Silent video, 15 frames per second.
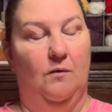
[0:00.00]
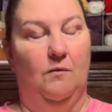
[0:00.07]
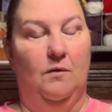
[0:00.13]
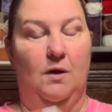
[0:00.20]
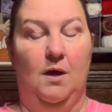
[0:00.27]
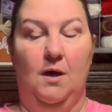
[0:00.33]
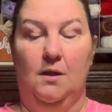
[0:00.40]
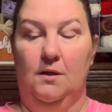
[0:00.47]

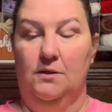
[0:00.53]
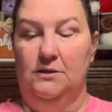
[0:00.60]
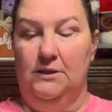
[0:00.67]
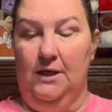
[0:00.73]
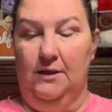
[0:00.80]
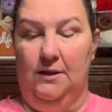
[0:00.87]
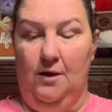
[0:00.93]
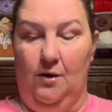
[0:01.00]
Okay, it looks
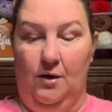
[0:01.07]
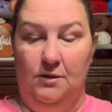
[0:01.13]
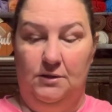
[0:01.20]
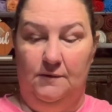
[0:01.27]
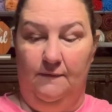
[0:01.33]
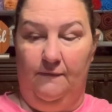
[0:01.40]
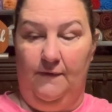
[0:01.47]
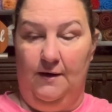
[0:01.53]
like there are
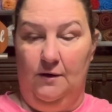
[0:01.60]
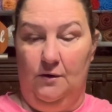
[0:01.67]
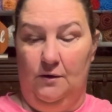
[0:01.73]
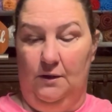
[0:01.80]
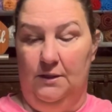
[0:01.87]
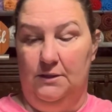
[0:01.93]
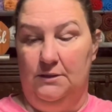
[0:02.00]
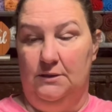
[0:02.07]
some
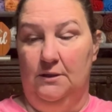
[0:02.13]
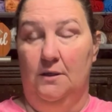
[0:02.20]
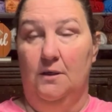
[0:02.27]
fingerless,